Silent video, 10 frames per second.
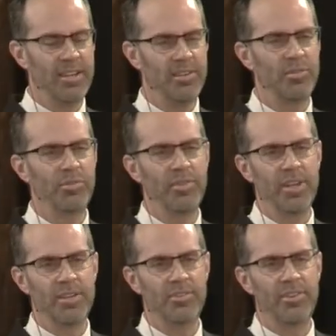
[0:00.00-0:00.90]
that it is
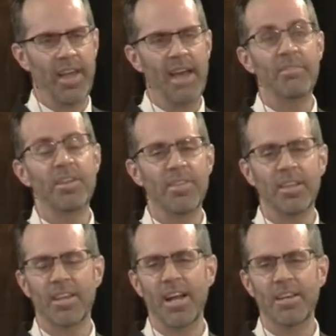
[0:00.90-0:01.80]
finished.
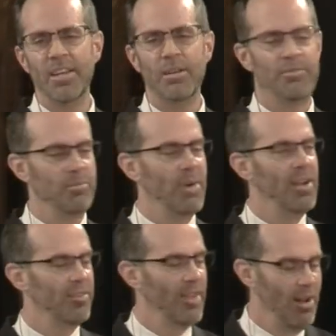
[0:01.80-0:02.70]
Everything that I need for
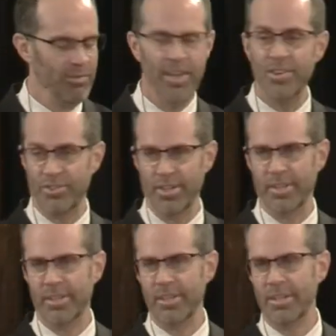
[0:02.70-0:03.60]
my
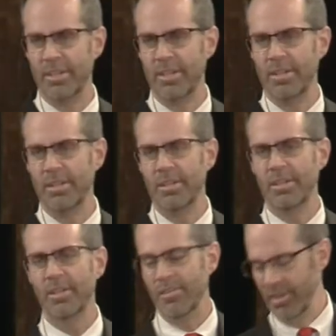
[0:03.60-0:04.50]
salvation
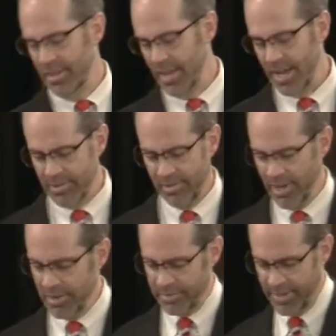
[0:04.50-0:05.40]
is in that
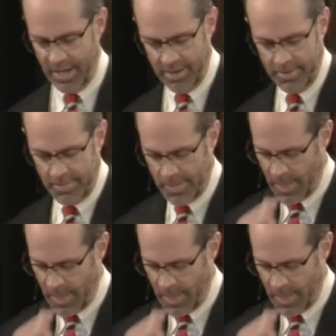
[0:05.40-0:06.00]
Son of God.